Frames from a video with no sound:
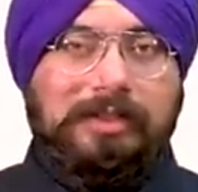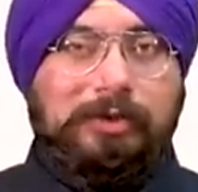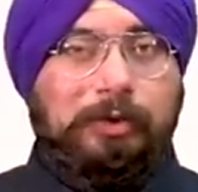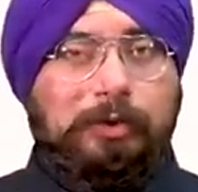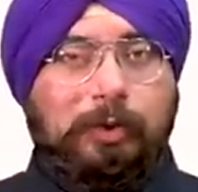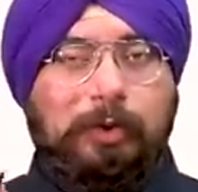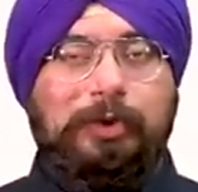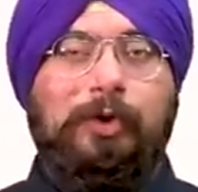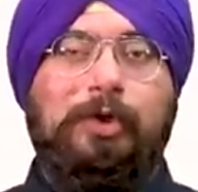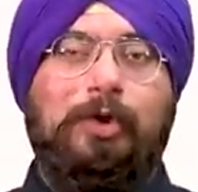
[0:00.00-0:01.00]
So
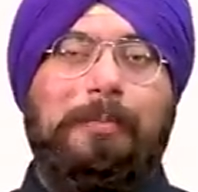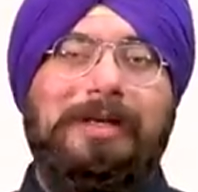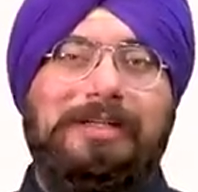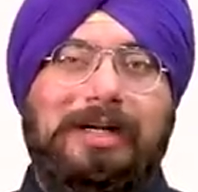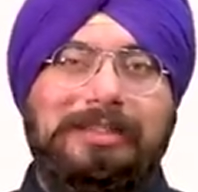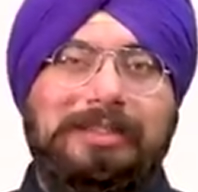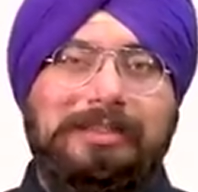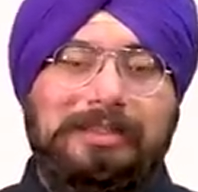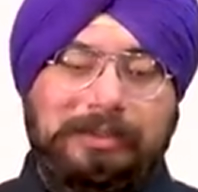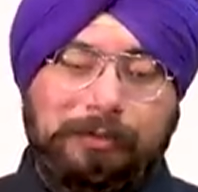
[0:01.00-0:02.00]
socio-economic caste
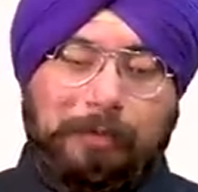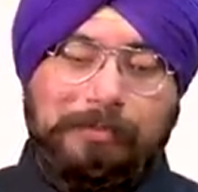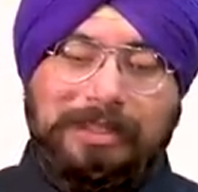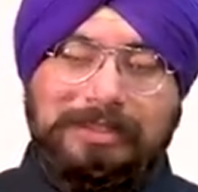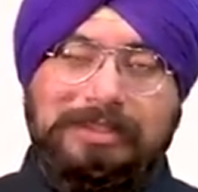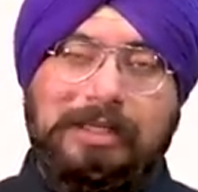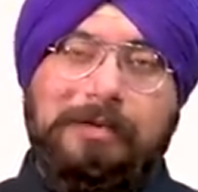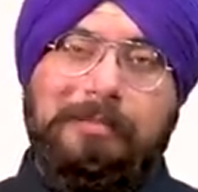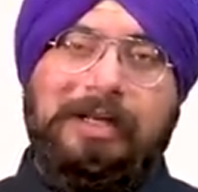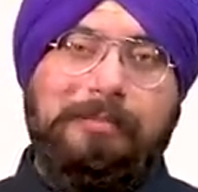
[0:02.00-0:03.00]
census from this
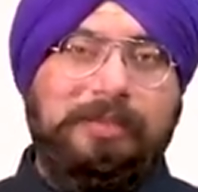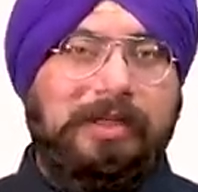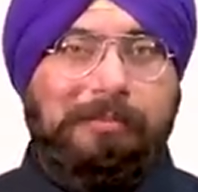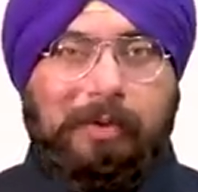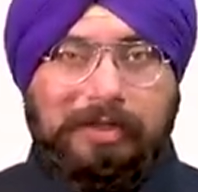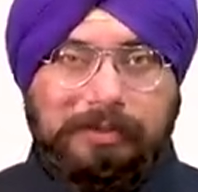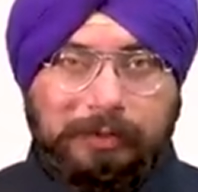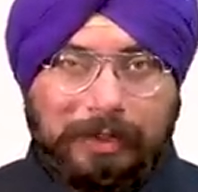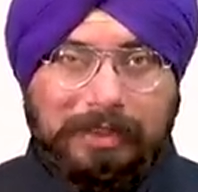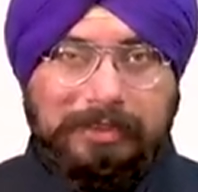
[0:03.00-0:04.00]
becomes important
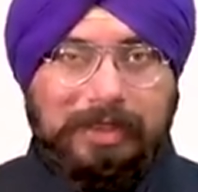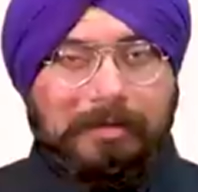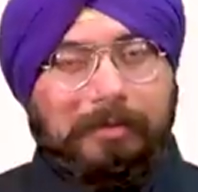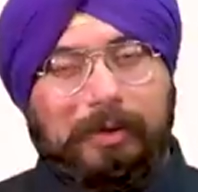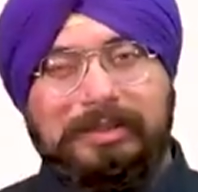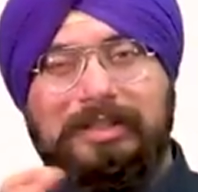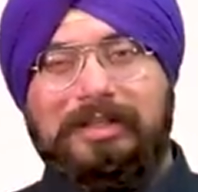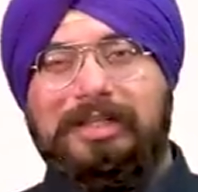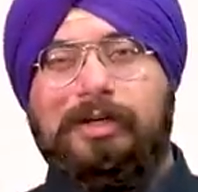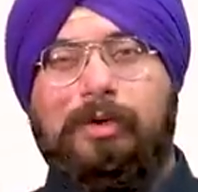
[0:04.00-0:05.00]
for us because
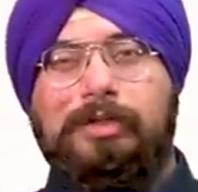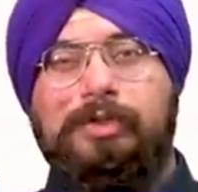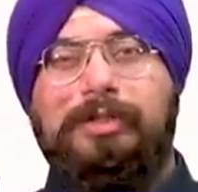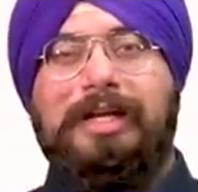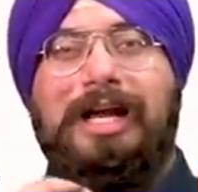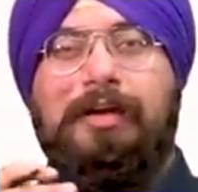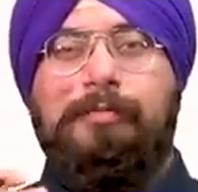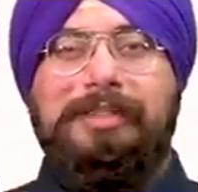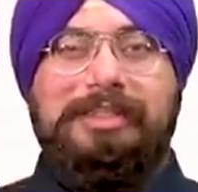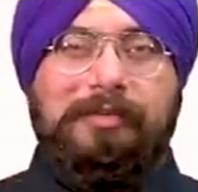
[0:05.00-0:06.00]
earlier also there
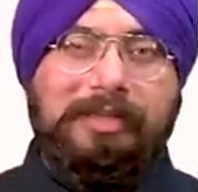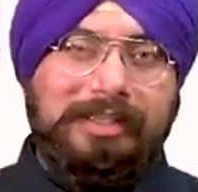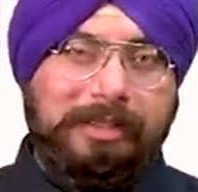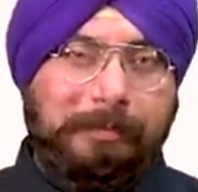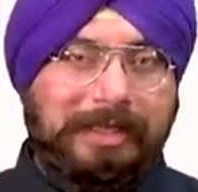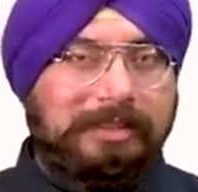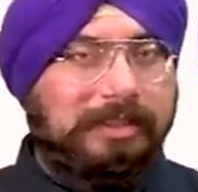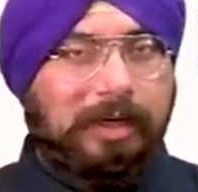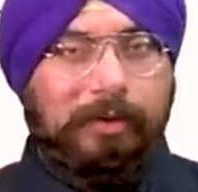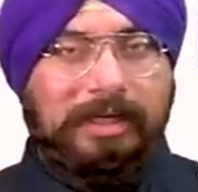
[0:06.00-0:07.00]
have been several debates
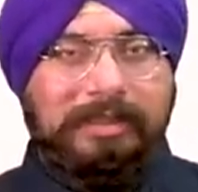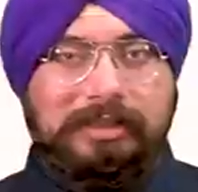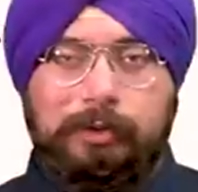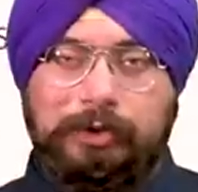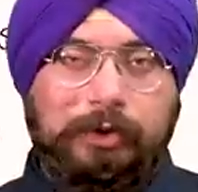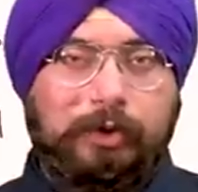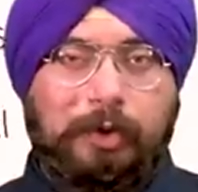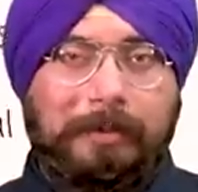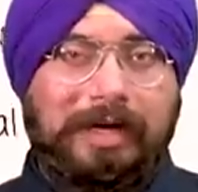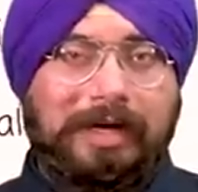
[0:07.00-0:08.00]
surrounding the
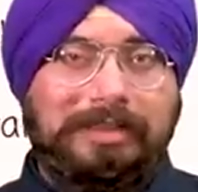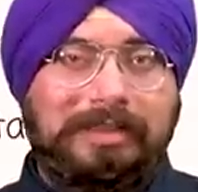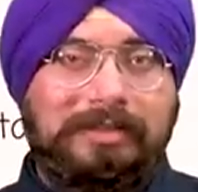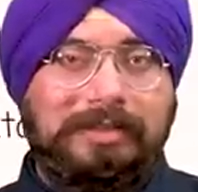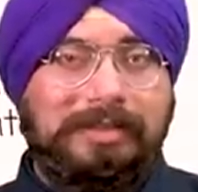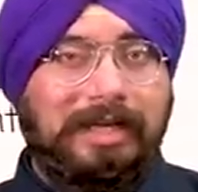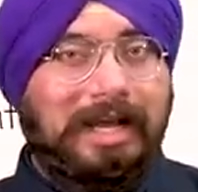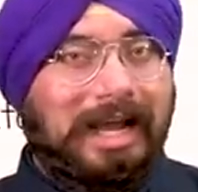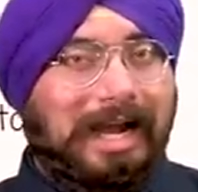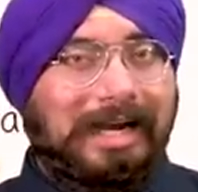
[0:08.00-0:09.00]
socio-economic caste census
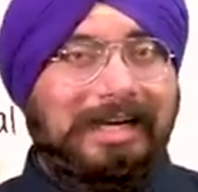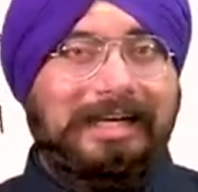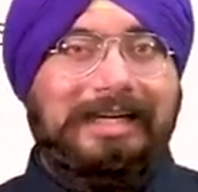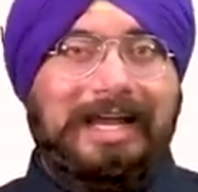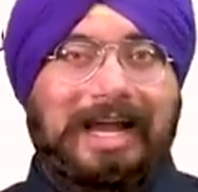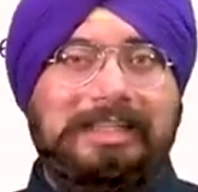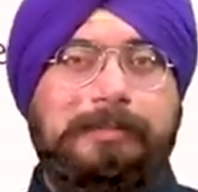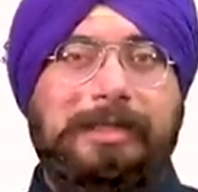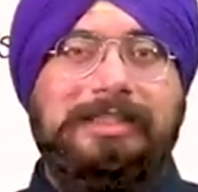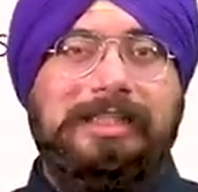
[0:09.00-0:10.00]
and it has
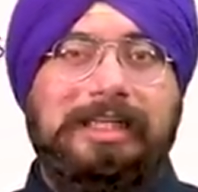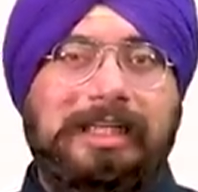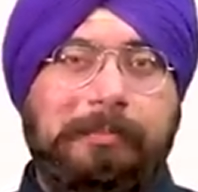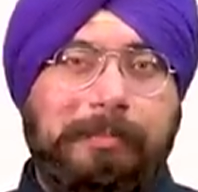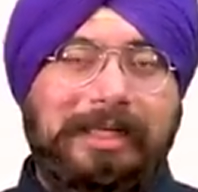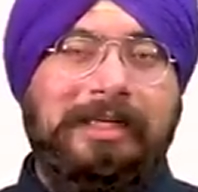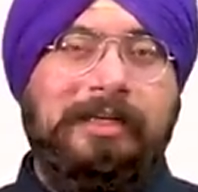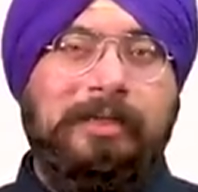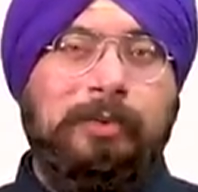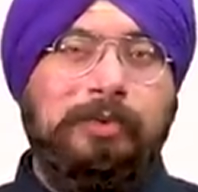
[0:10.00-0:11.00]
basically been
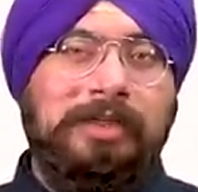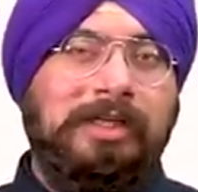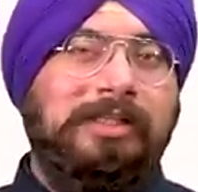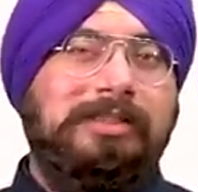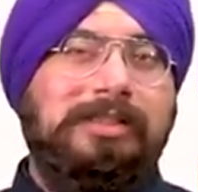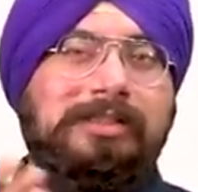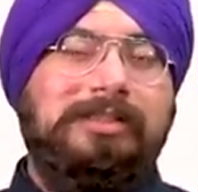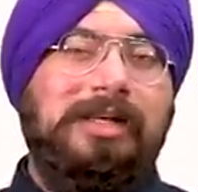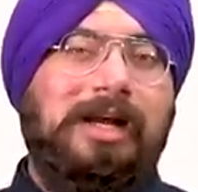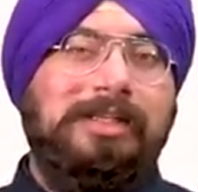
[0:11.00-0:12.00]
in news since
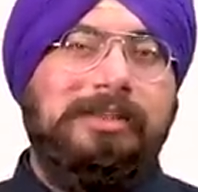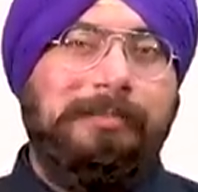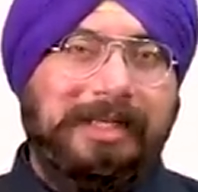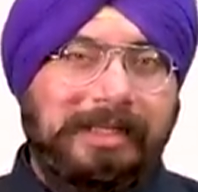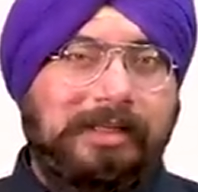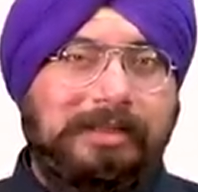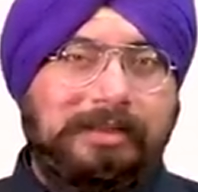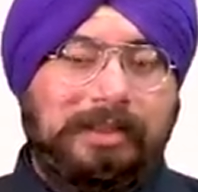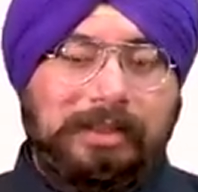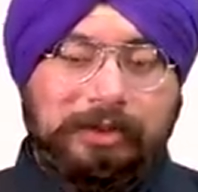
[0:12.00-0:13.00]
the last many
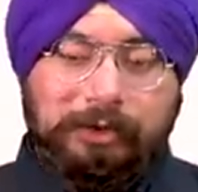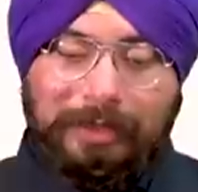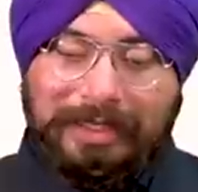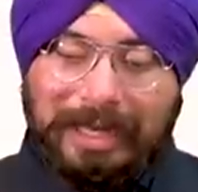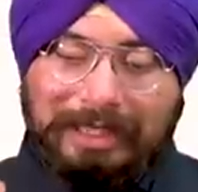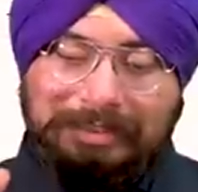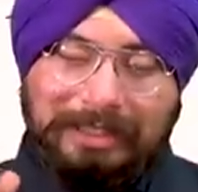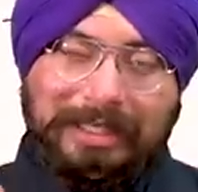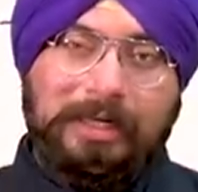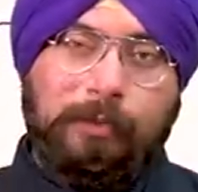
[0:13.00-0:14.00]
years. So it has
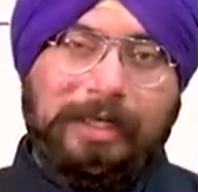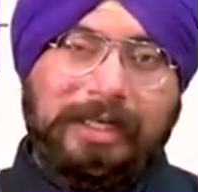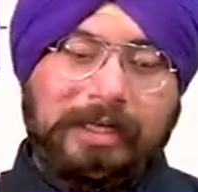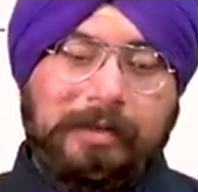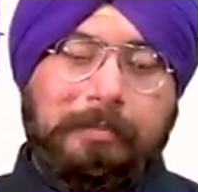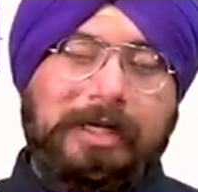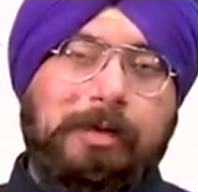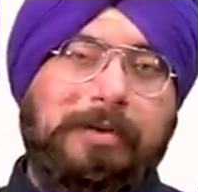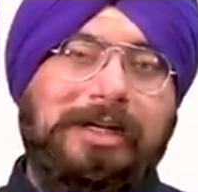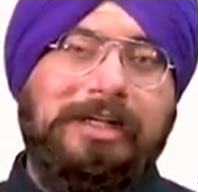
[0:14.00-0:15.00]
in a way
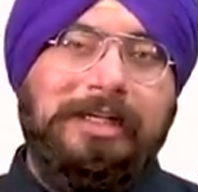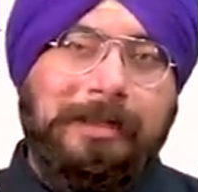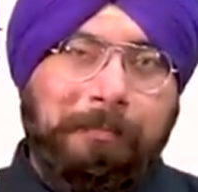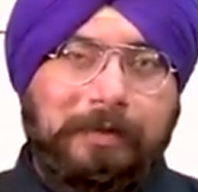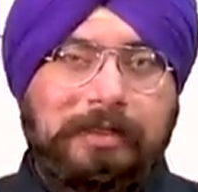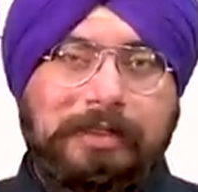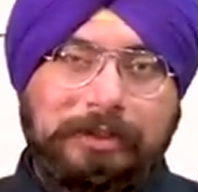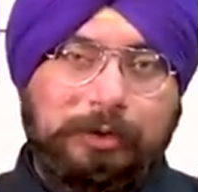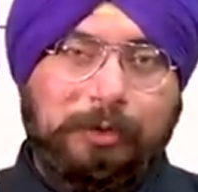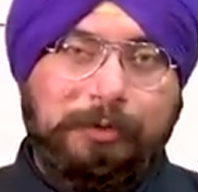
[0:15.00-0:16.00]
become a contemporary
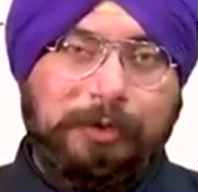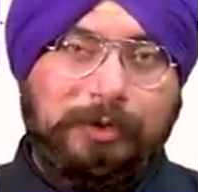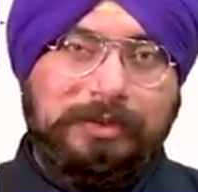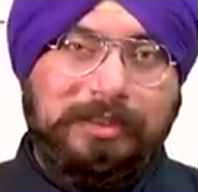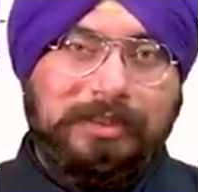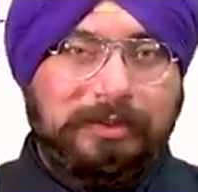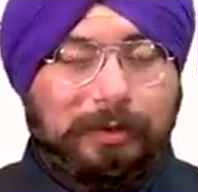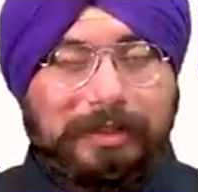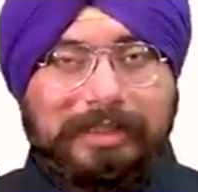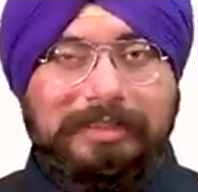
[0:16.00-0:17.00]
issue of yours.
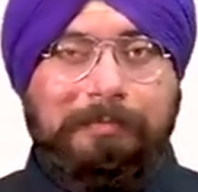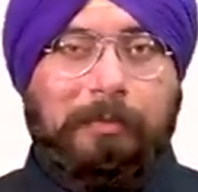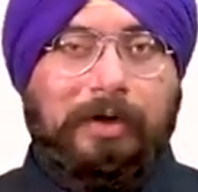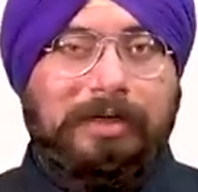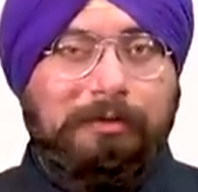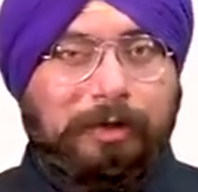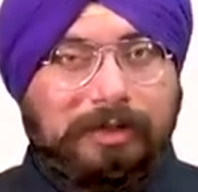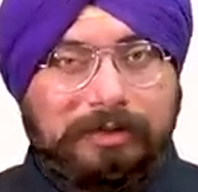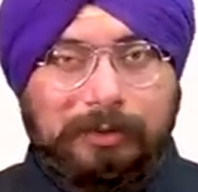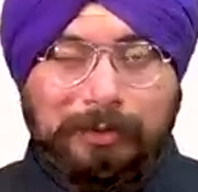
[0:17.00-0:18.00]
So it is important for
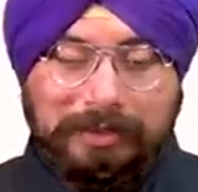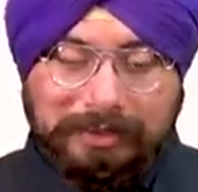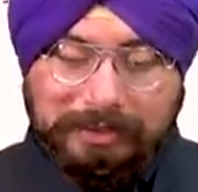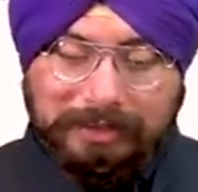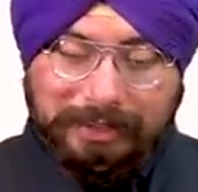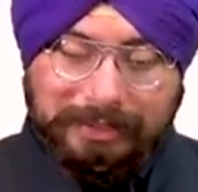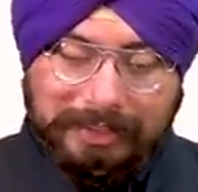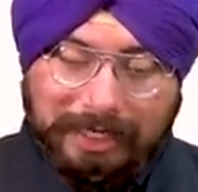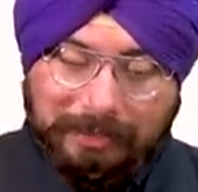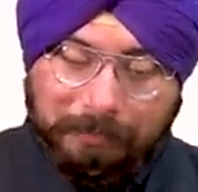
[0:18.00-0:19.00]
us to study
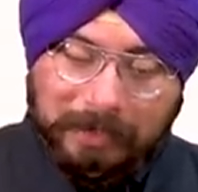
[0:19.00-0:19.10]
that.